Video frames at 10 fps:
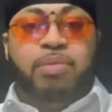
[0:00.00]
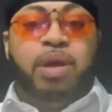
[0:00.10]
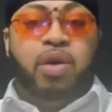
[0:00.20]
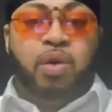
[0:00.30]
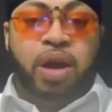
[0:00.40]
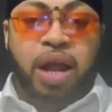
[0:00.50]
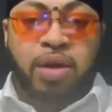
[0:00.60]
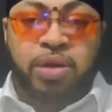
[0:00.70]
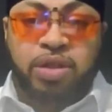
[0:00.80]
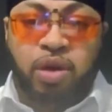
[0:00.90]
from here on
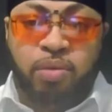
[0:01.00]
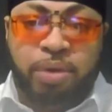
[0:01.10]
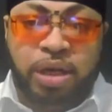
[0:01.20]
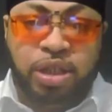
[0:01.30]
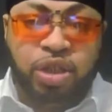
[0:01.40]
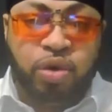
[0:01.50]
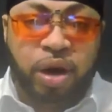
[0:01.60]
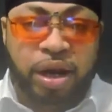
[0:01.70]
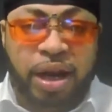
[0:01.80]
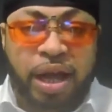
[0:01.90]
out is gonna be
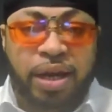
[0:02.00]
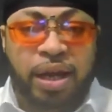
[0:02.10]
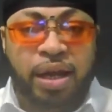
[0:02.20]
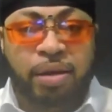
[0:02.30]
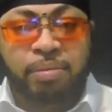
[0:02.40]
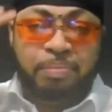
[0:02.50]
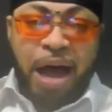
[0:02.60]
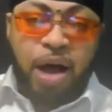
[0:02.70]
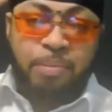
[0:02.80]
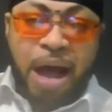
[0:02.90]
straight goddamn
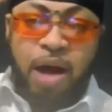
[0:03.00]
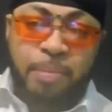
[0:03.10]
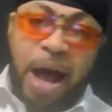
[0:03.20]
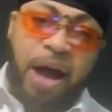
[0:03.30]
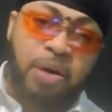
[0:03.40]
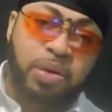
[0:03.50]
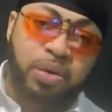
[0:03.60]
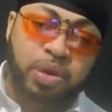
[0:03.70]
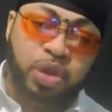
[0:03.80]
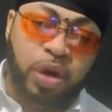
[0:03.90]
bow bow bow
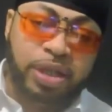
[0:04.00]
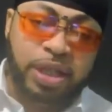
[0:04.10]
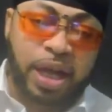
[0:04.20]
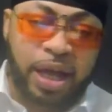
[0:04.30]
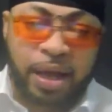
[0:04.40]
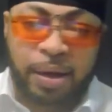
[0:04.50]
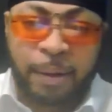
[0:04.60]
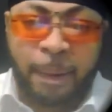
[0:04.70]
straight to the head.